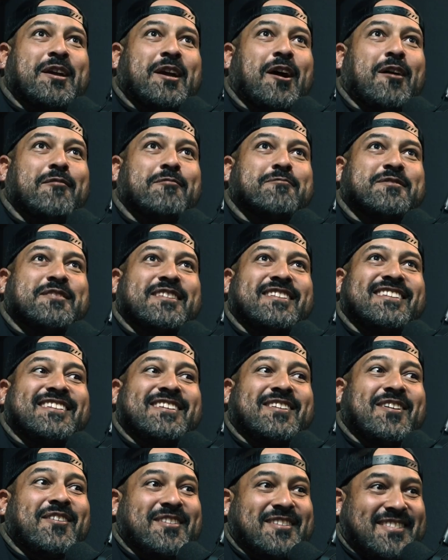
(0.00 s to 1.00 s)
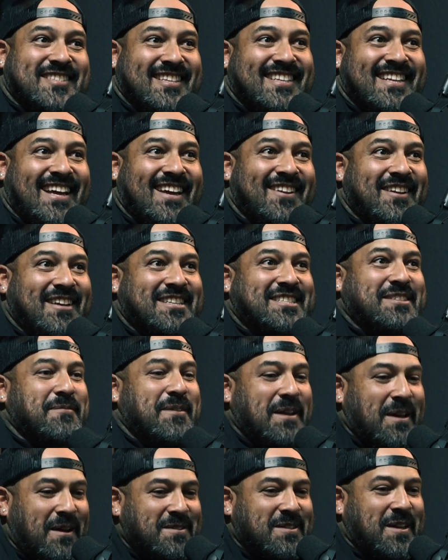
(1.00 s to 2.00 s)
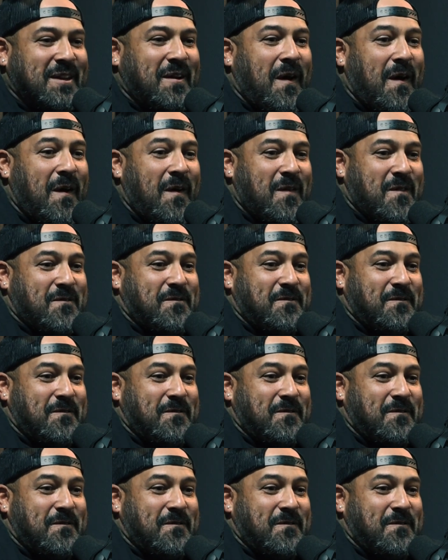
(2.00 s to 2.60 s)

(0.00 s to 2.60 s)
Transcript: he comes. And you go to sit down next to me. I was like, oh,